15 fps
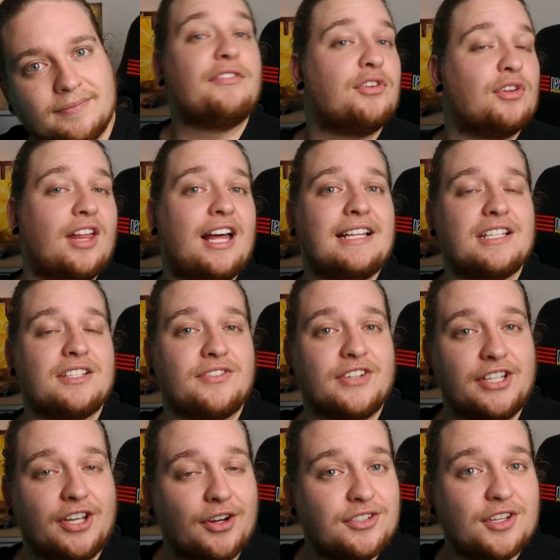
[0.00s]
If you like this
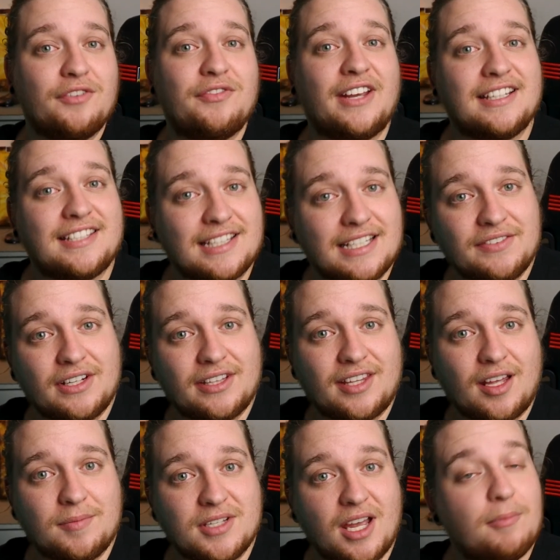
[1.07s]
video, don't forget to leave it a
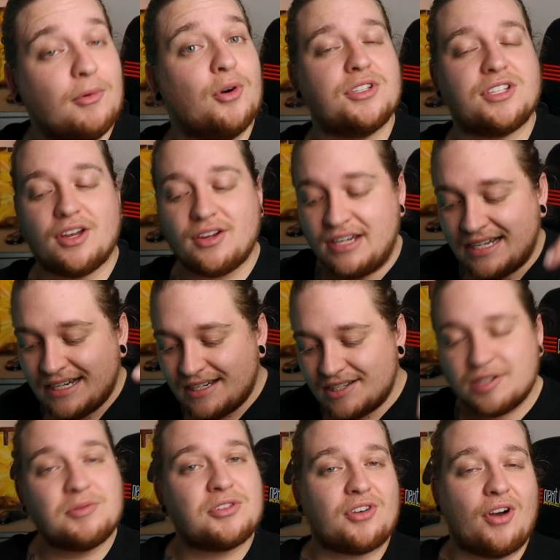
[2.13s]
thumbs up. Also,
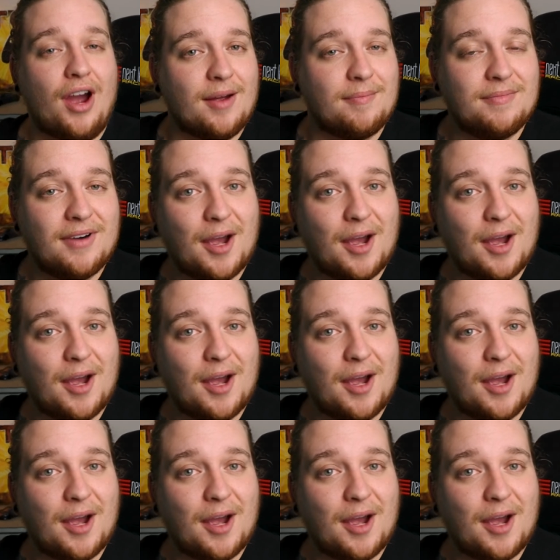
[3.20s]
subscribe.